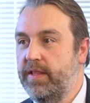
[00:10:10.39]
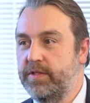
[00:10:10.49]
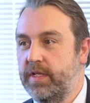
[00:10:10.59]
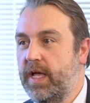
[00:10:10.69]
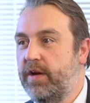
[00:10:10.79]
and
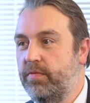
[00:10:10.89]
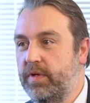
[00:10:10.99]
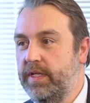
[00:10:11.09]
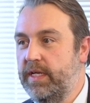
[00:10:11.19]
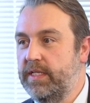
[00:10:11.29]
there's a lot of
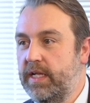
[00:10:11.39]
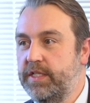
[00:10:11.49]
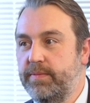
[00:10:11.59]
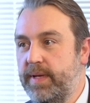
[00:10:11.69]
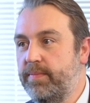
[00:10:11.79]
really
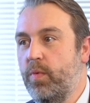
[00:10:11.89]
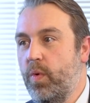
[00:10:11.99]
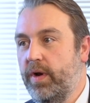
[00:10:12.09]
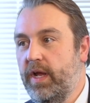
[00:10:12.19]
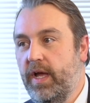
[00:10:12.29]
intelligent people
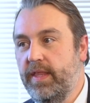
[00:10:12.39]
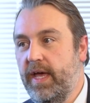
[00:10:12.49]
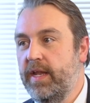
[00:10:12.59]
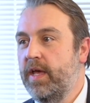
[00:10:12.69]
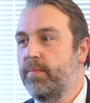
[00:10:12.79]
working on
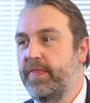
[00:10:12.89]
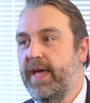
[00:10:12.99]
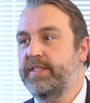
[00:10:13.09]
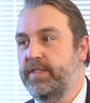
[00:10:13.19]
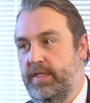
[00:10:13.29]
that. But
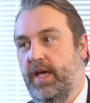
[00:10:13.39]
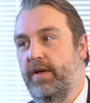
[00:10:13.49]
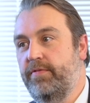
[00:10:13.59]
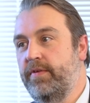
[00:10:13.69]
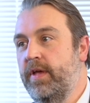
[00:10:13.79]
that's
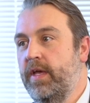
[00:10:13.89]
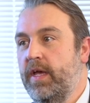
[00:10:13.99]
tough.